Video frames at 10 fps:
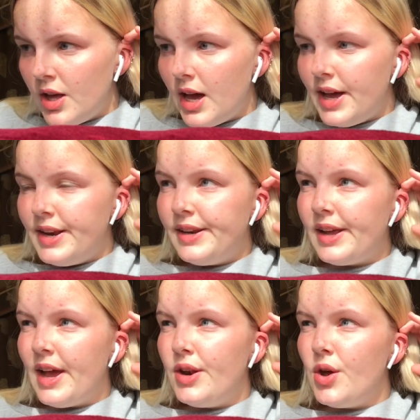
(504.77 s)
And
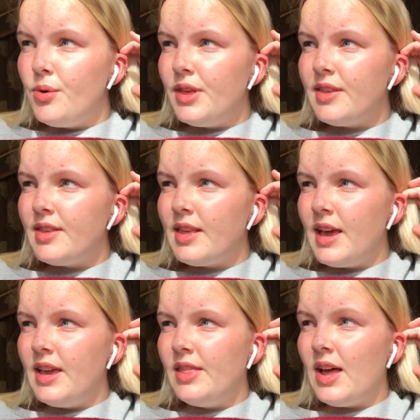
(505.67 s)
I know that
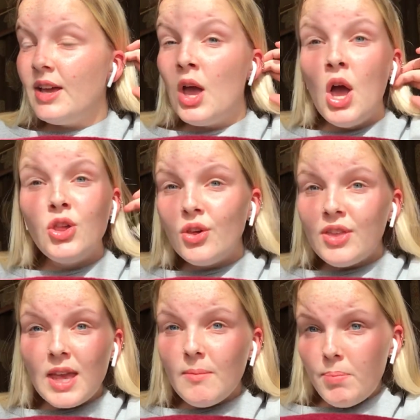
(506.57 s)
saying, like, just
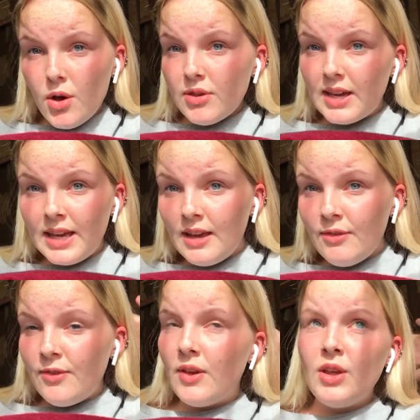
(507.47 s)
think
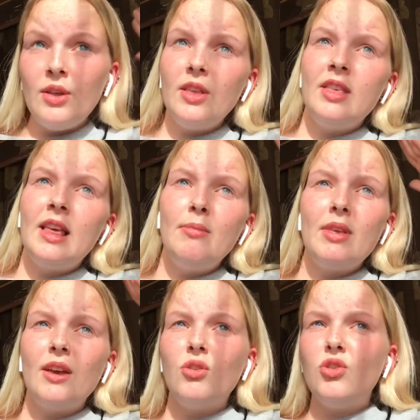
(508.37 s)
positive seems
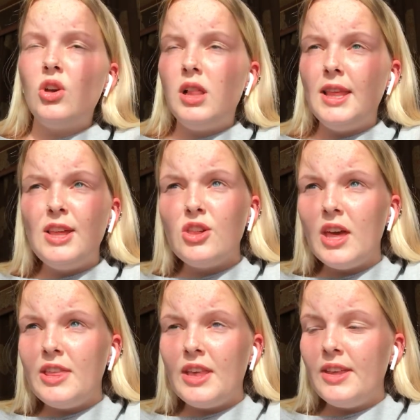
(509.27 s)
like such a
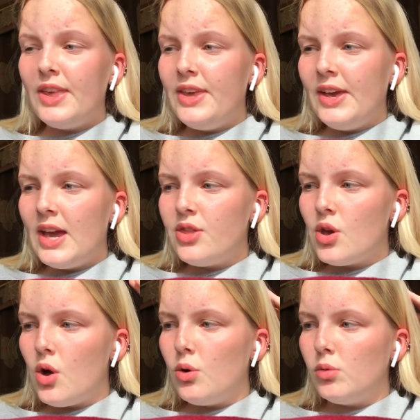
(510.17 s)
cliche thing that you get
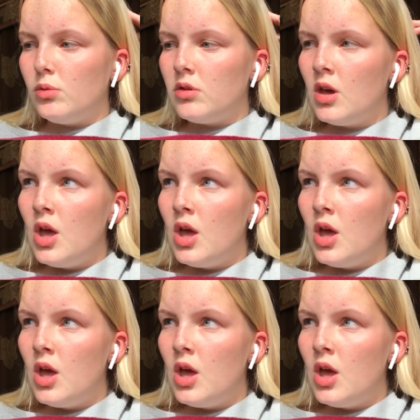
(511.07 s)
told.